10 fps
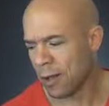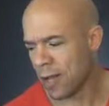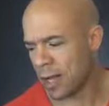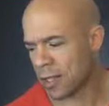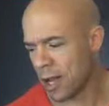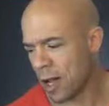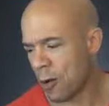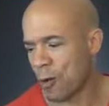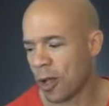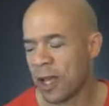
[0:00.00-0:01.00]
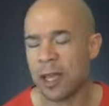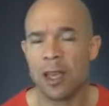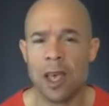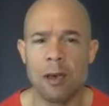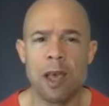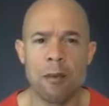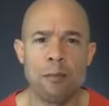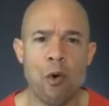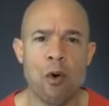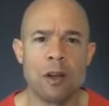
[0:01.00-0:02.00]
That's really
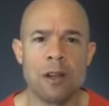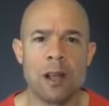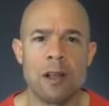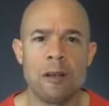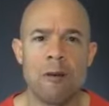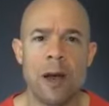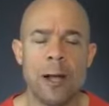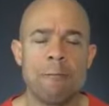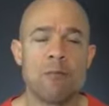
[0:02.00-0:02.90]
important, right?